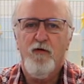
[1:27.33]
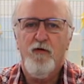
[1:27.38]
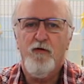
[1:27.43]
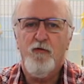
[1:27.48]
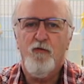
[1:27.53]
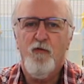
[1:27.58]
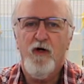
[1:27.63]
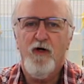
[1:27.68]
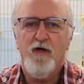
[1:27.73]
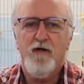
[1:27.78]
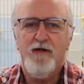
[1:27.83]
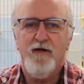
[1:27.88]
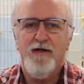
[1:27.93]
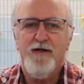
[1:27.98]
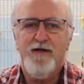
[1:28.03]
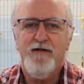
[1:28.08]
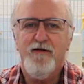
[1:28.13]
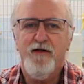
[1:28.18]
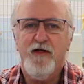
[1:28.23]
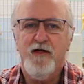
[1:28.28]
with
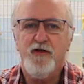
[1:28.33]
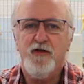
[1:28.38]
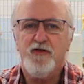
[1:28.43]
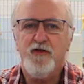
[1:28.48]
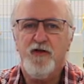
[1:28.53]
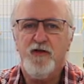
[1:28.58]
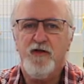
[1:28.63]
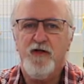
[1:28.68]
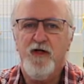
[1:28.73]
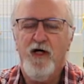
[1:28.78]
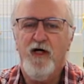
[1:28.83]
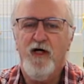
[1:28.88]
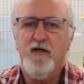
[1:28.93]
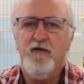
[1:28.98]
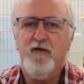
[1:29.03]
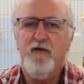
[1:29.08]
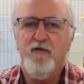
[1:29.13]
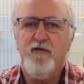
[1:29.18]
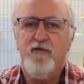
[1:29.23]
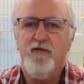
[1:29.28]
well-intentioned
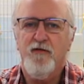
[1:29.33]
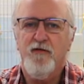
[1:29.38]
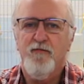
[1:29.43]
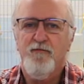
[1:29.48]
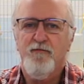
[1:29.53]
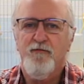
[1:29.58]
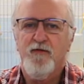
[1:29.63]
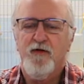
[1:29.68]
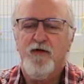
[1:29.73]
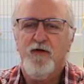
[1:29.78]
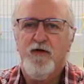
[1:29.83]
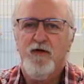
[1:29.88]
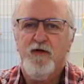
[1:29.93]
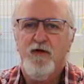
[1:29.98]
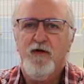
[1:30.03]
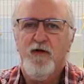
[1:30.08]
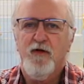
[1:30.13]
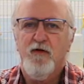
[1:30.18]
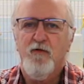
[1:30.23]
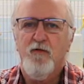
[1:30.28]

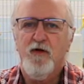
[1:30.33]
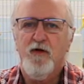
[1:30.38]
kindness.